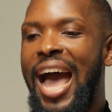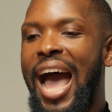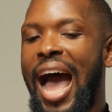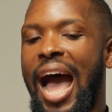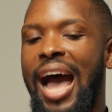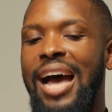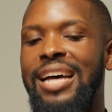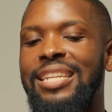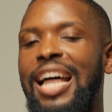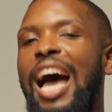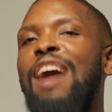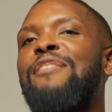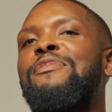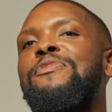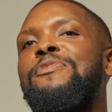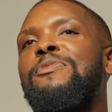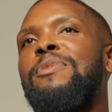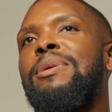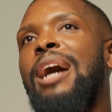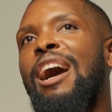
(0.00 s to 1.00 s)
And
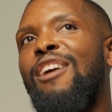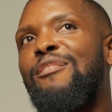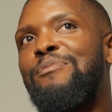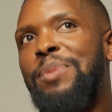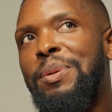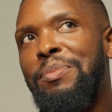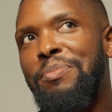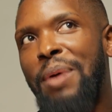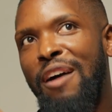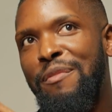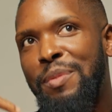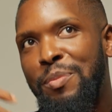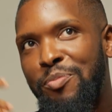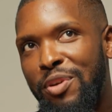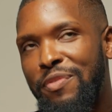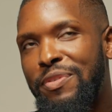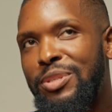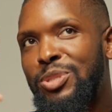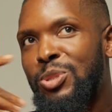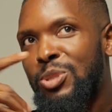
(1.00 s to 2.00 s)
I've been
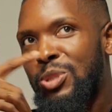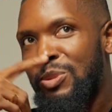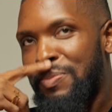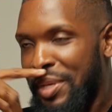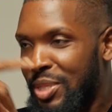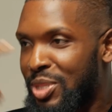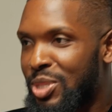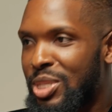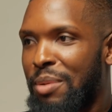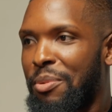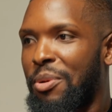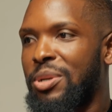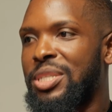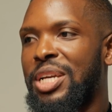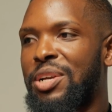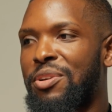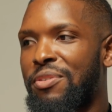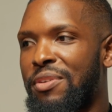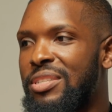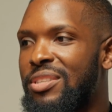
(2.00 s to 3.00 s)
privy to speak to some
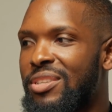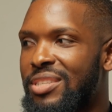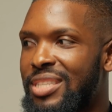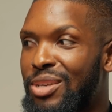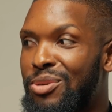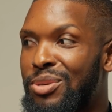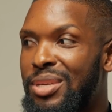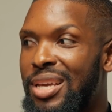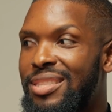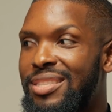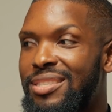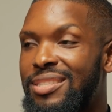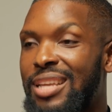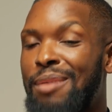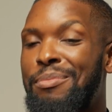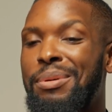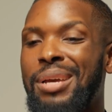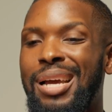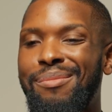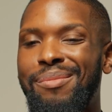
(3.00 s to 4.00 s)
content creators, and you get this, and
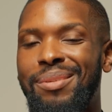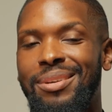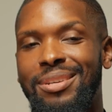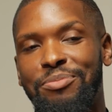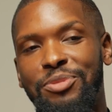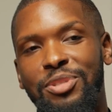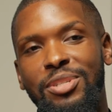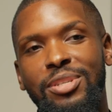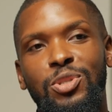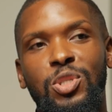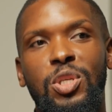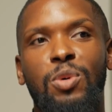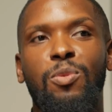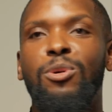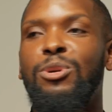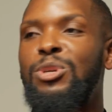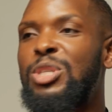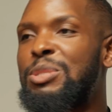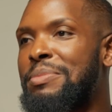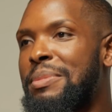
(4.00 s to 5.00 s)
I'll be like,
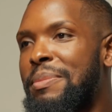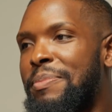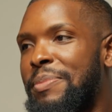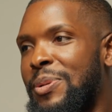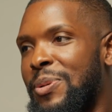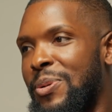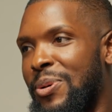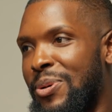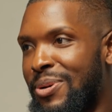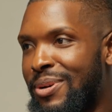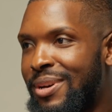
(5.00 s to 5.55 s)
someone use me blue.